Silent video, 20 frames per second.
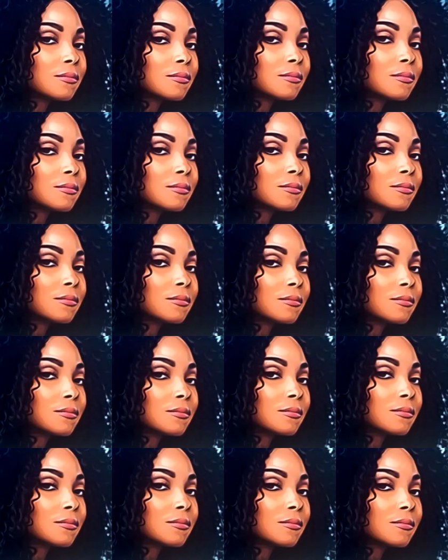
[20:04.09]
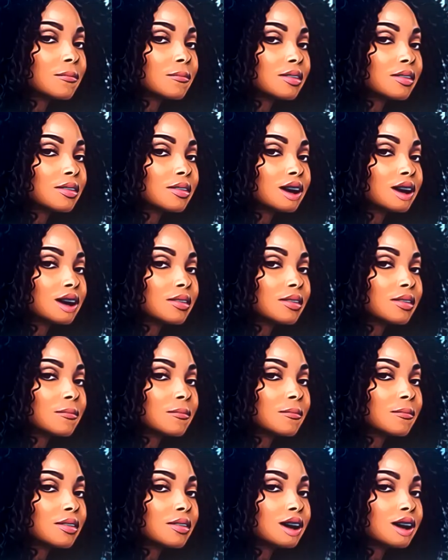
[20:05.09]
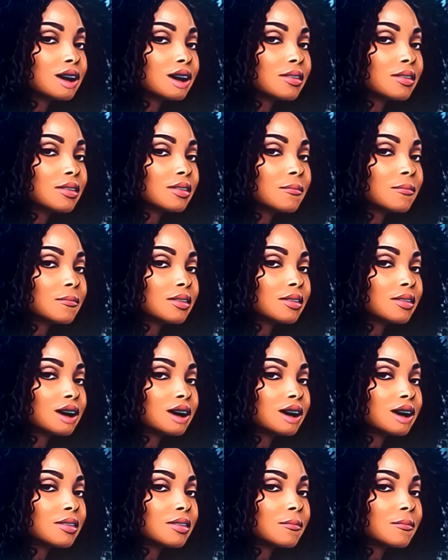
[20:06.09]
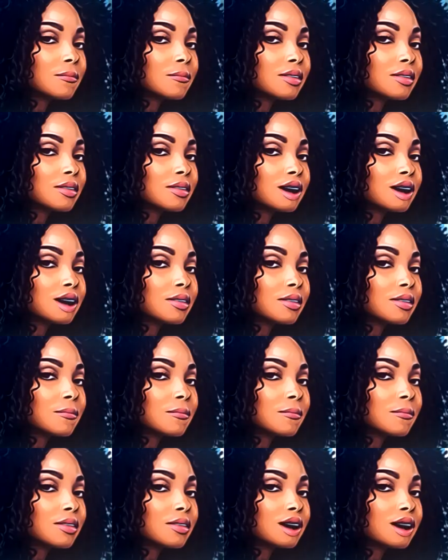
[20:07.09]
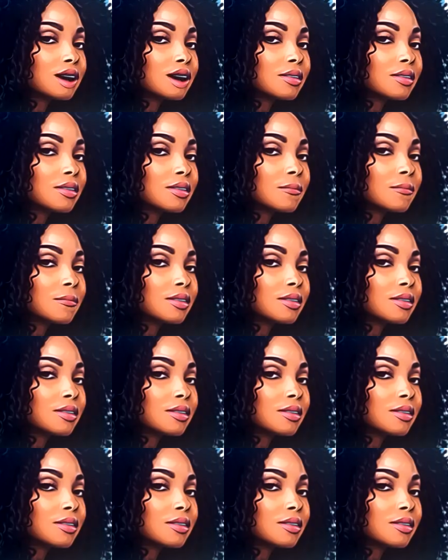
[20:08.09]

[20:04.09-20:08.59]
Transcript: dinner, a farmer's market, and pottery, child, I'm sleep. I'm sleep.